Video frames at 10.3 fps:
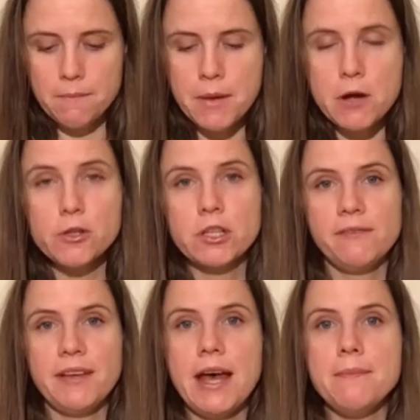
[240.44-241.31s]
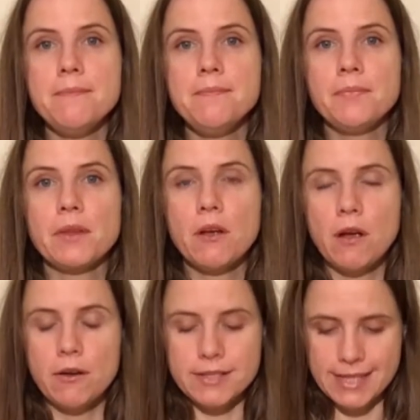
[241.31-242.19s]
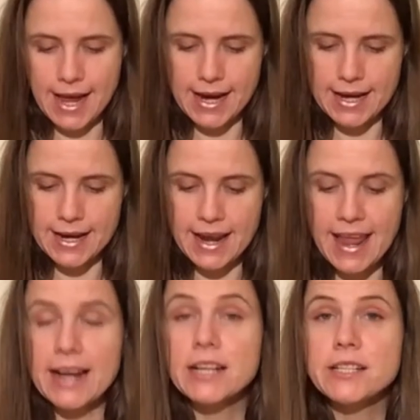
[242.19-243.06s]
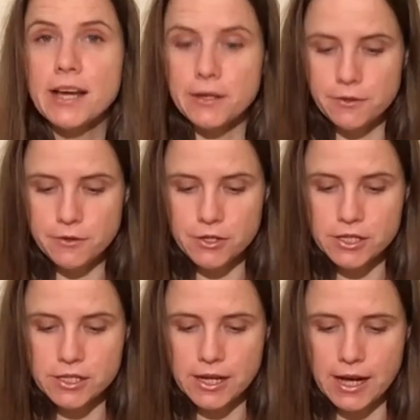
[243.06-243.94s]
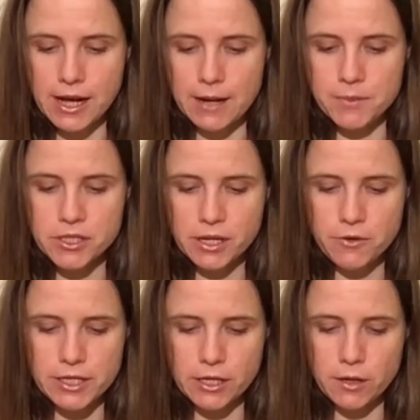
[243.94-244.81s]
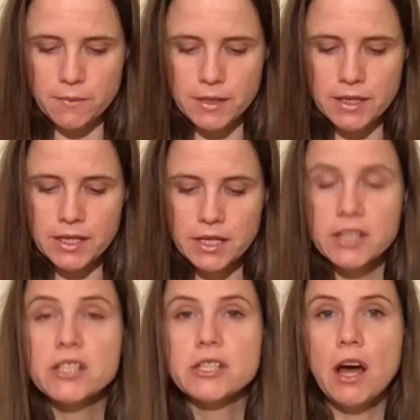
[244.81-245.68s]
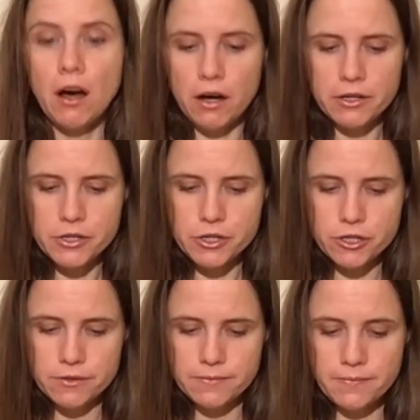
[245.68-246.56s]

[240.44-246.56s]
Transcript: most of them contain lactose, sodium, starch